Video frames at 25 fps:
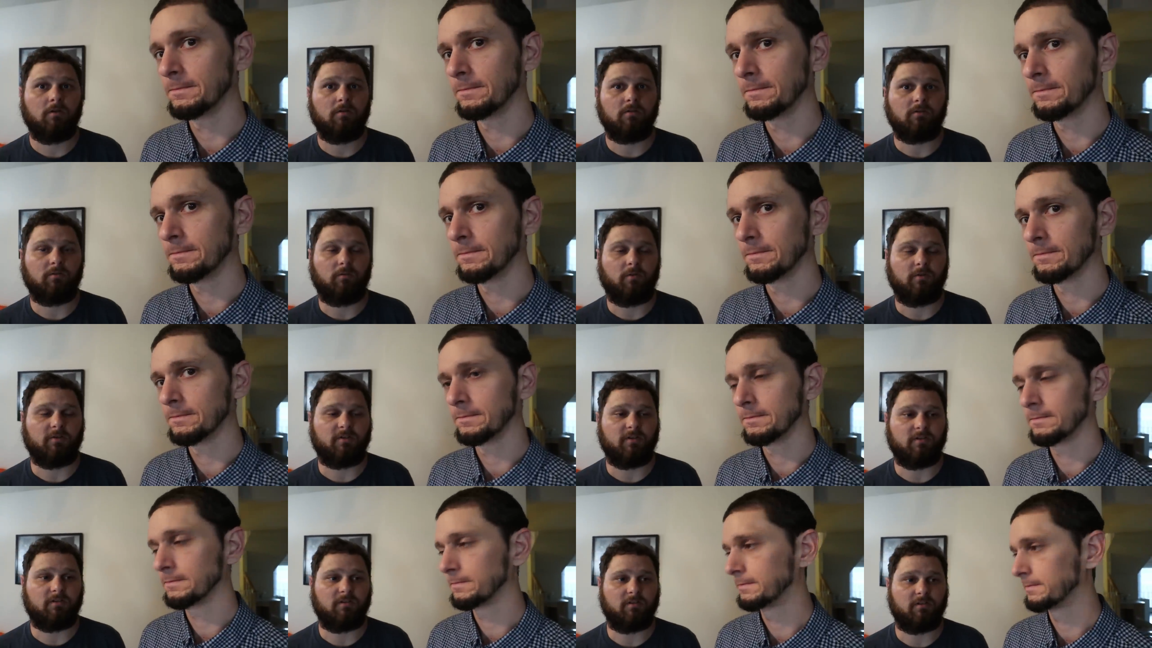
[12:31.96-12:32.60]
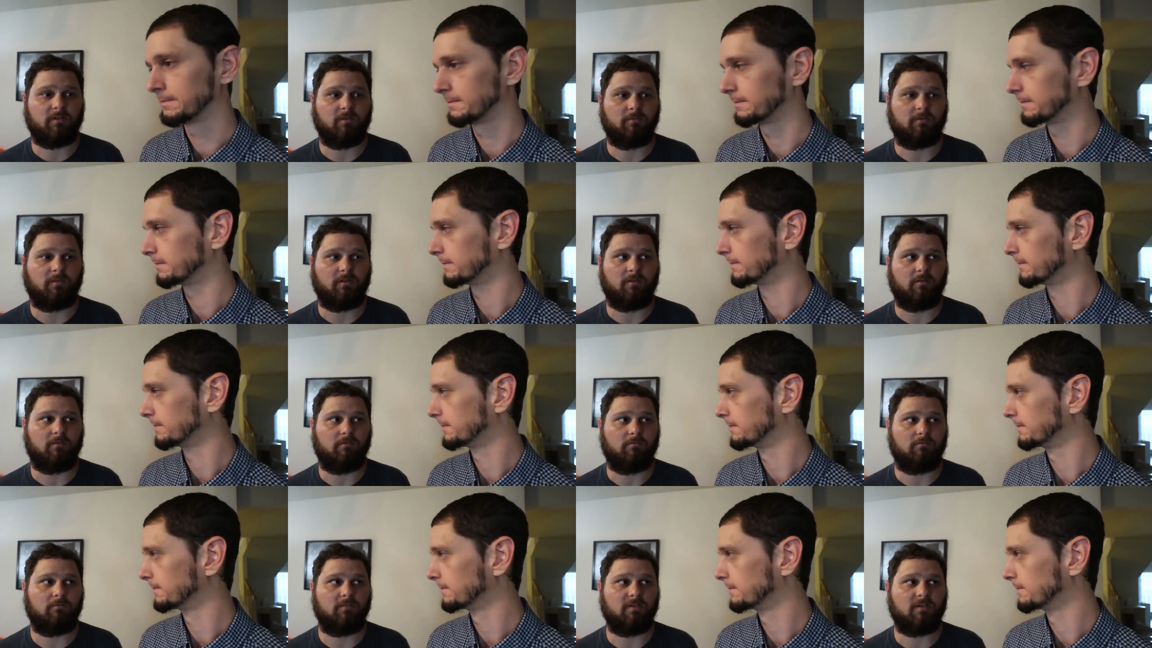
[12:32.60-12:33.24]
Speaker 1: to where it's just
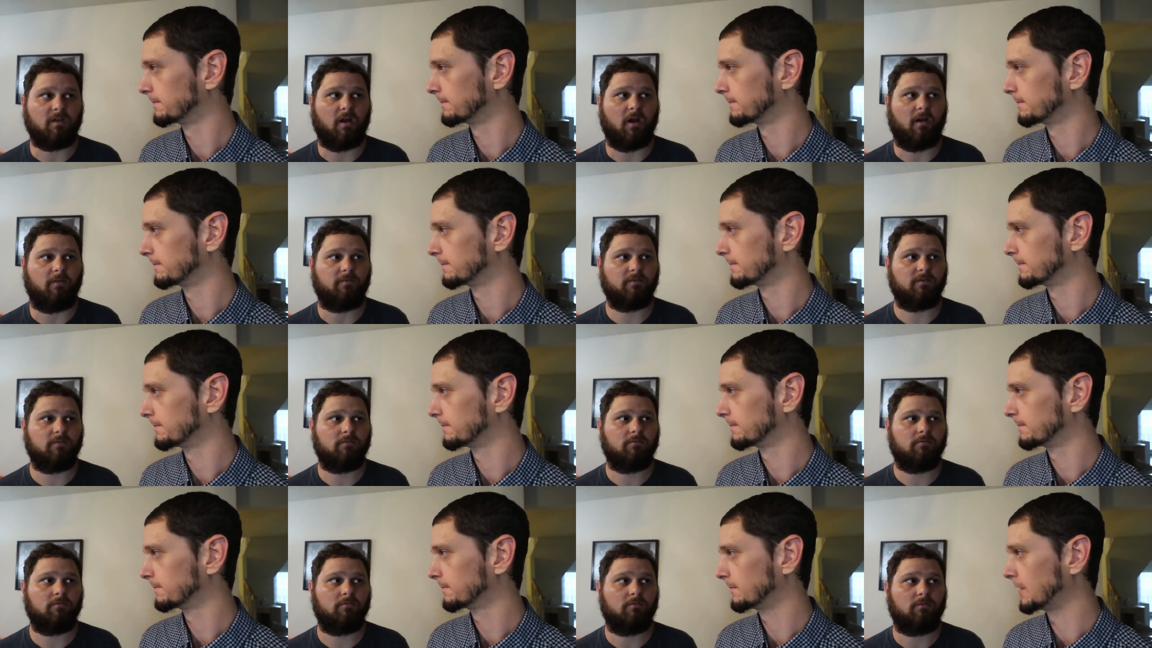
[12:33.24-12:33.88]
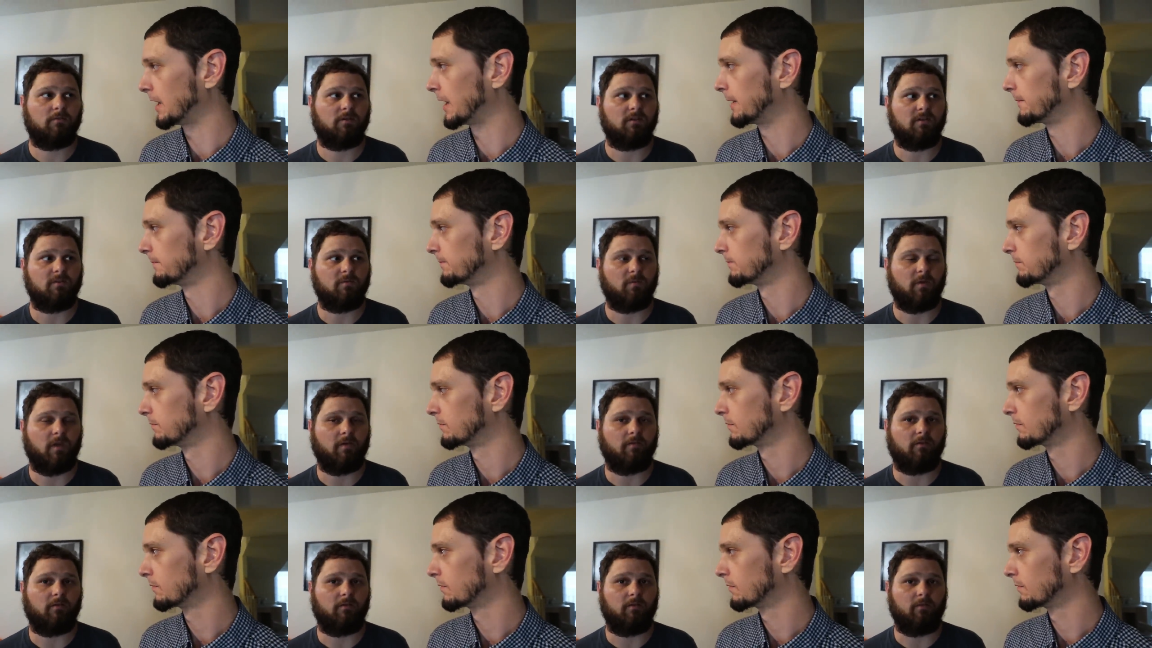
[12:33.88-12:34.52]
something soft. Yeah. Because
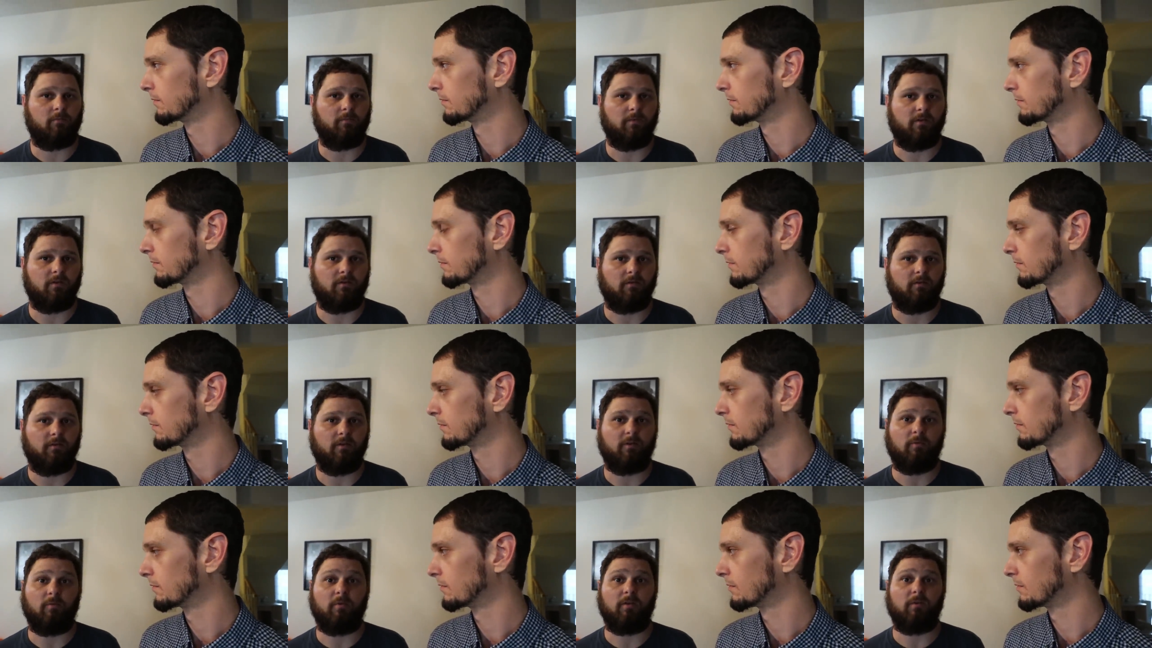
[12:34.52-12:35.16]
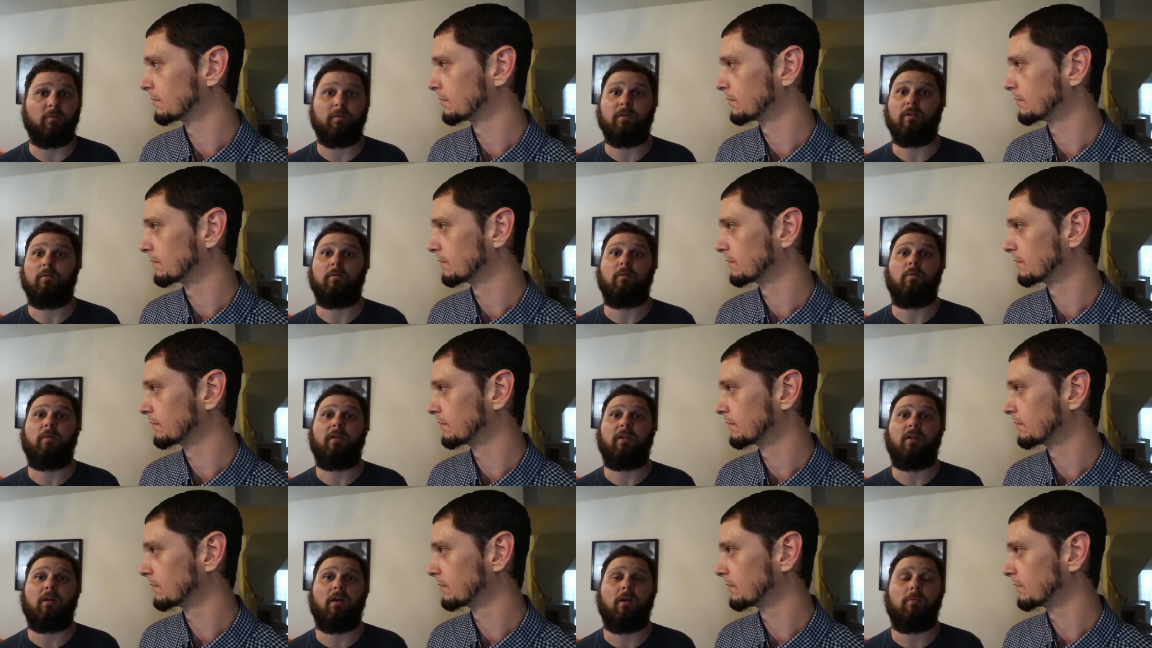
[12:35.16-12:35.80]
we have a little one, we don't
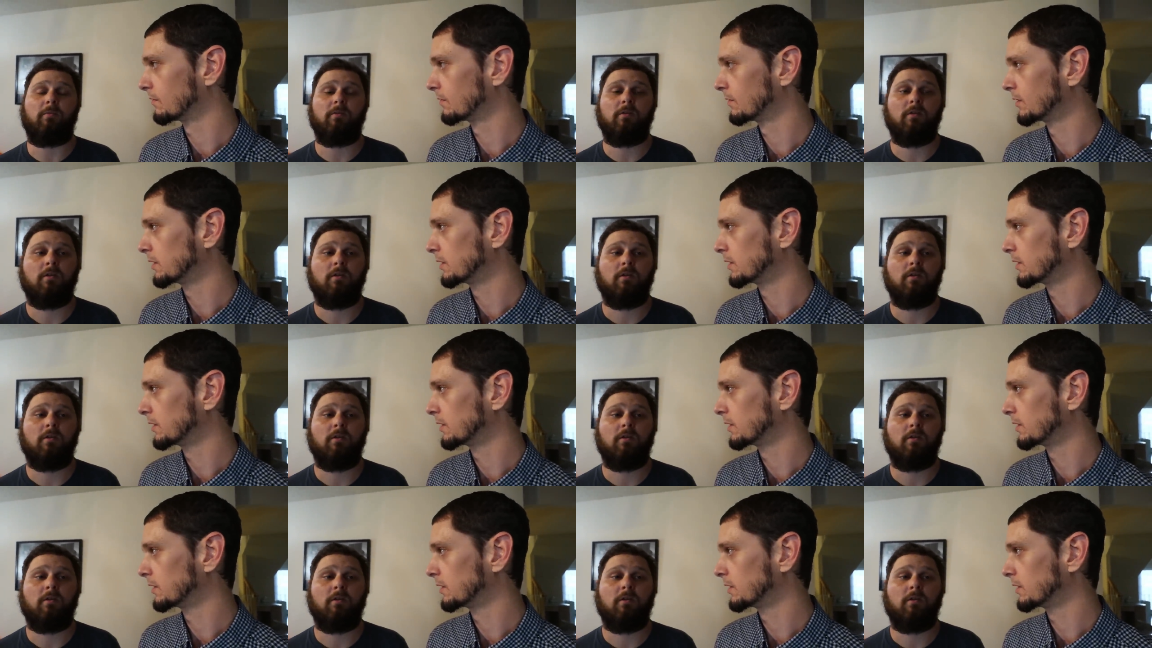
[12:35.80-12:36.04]
want to wake up.